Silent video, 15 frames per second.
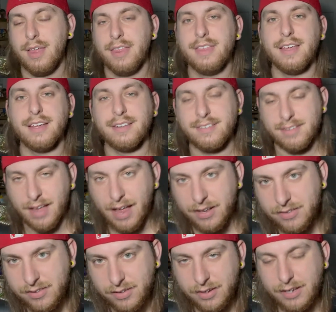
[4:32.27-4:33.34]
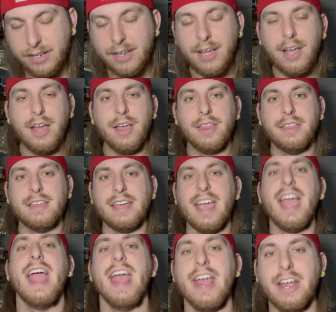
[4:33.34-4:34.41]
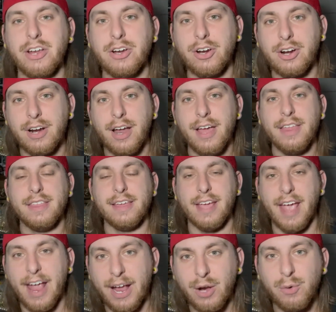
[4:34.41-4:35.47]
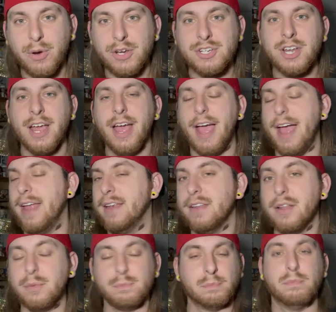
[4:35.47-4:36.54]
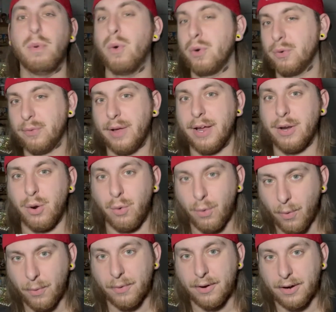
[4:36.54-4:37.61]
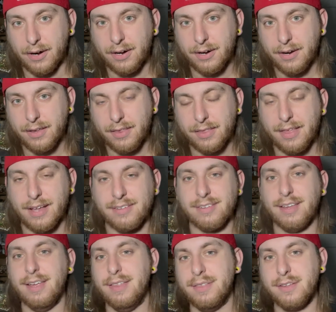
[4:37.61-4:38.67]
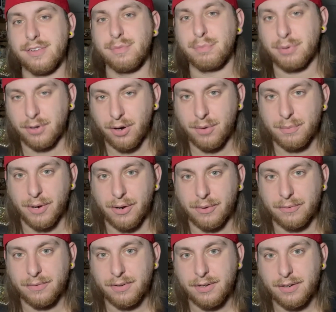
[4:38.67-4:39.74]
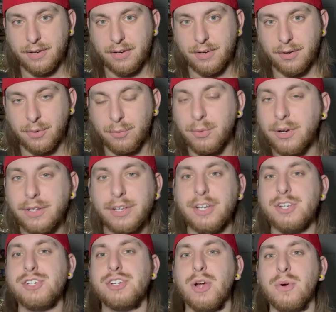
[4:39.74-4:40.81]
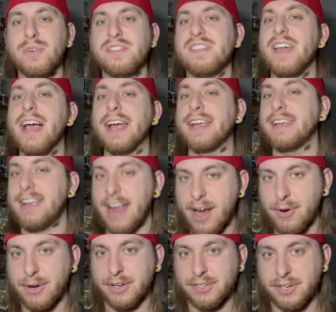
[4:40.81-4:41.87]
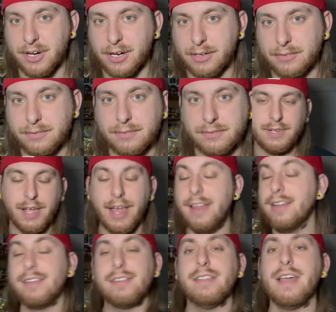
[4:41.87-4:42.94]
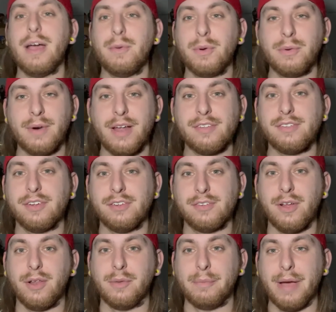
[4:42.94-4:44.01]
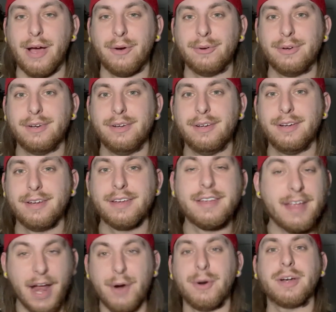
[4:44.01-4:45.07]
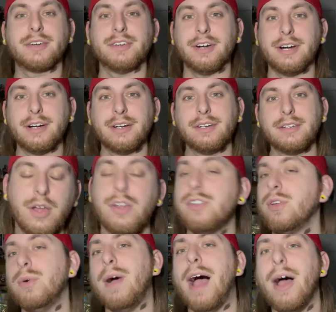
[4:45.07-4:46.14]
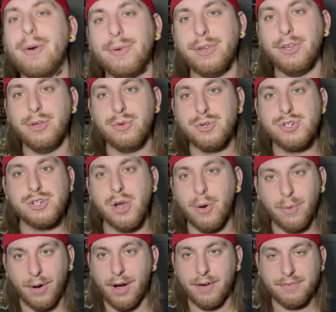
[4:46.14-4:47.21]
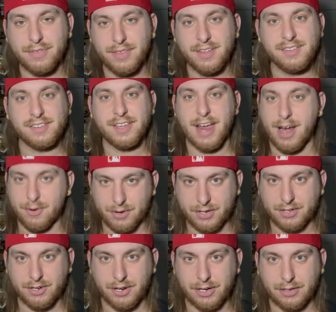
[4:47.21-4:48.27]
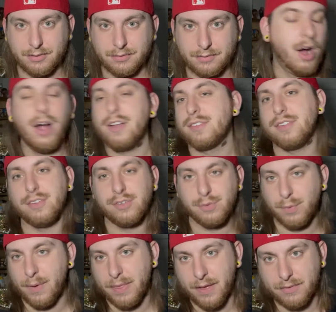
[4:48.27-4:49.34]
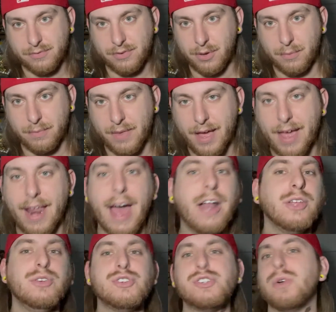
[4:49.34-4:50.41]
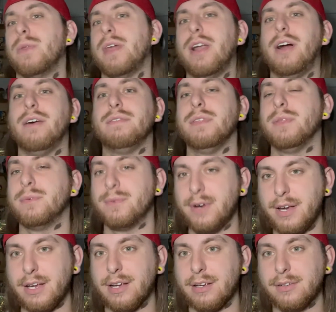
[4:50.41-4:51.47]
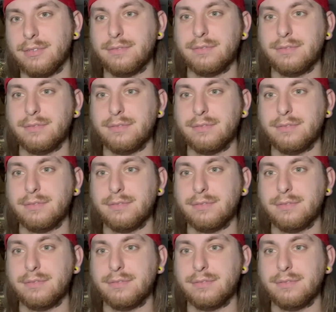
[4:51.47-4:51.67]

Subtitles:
The intensity, the anger, the anguish, and borderline horror that's in this promo really shows that character. Isn't that what wrestling's all about? Character? So how do you show off this character? Austin's the one that filmed that. How do you show that off in the ring?